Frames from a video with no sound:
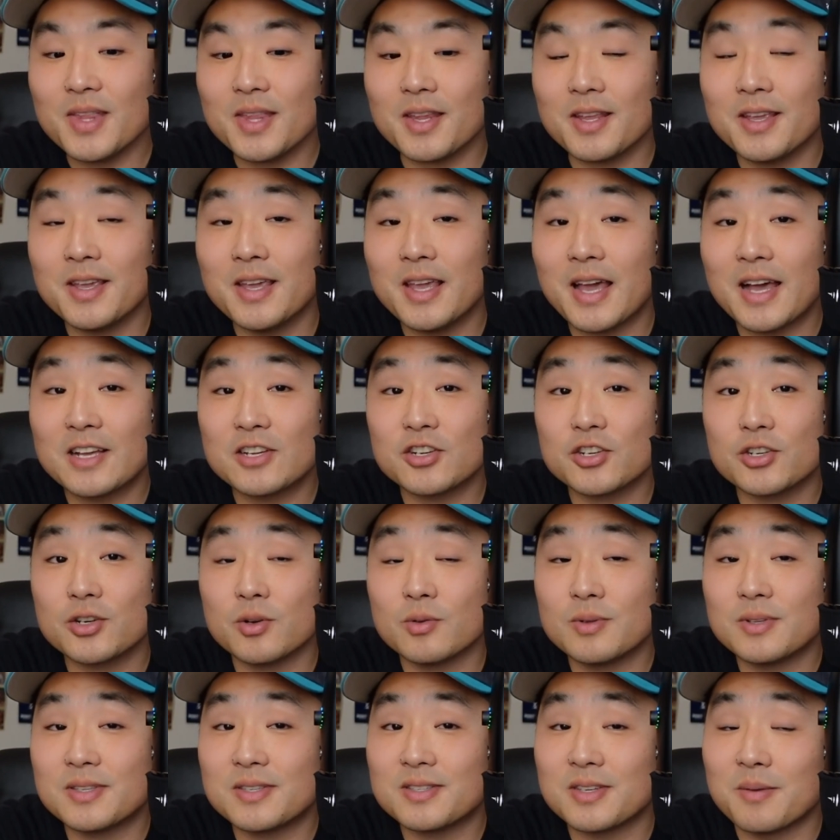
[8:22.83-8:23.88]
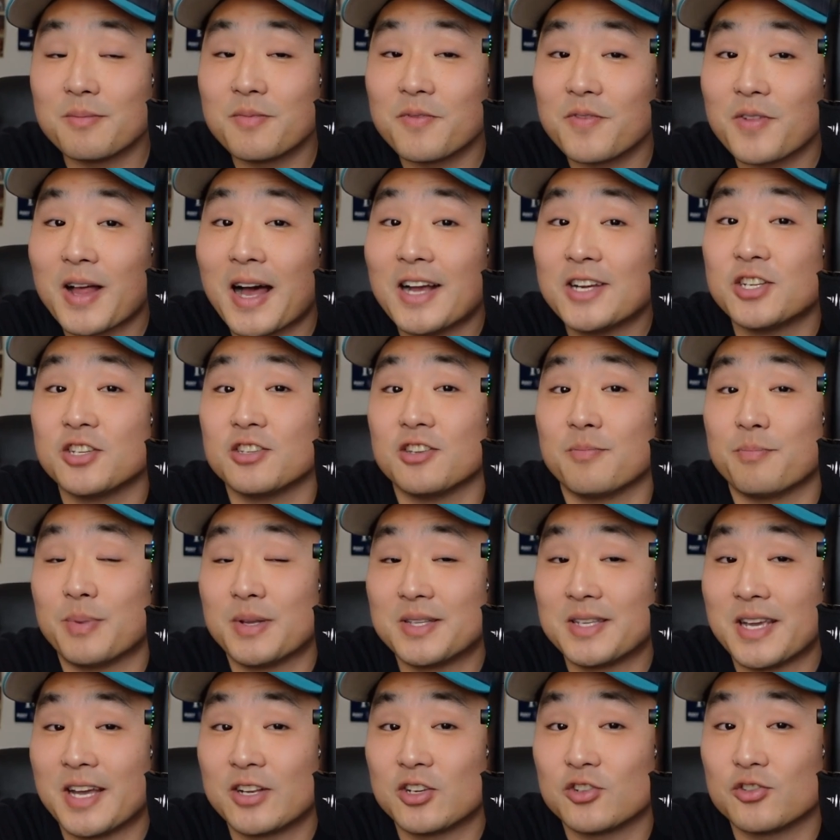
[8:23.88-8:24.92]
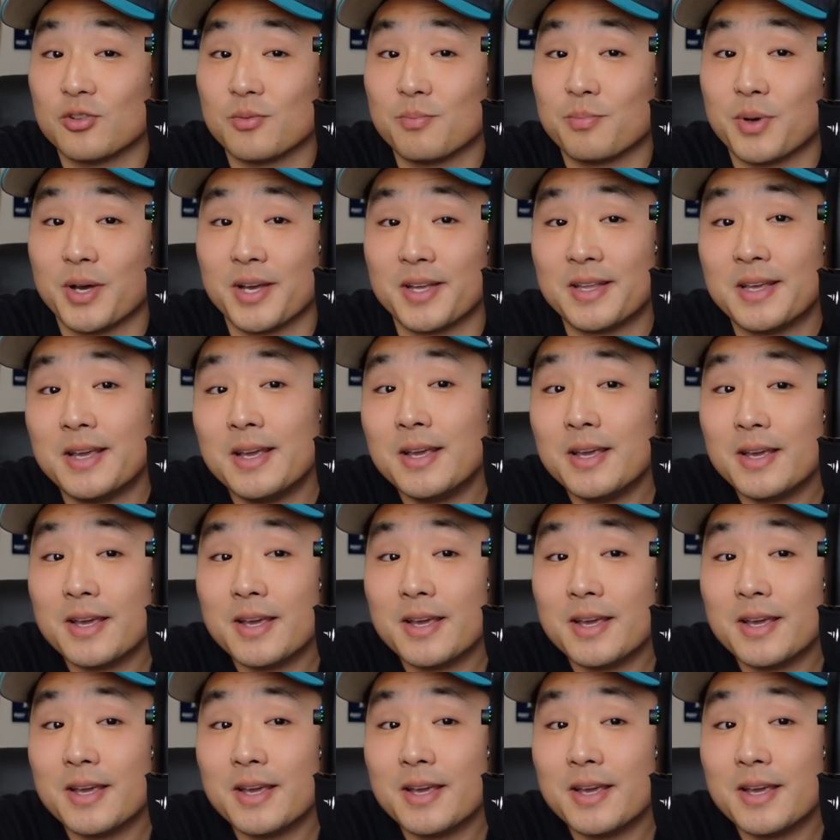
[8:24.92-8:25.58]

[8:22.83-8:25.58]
He has shown some flashes of potential, but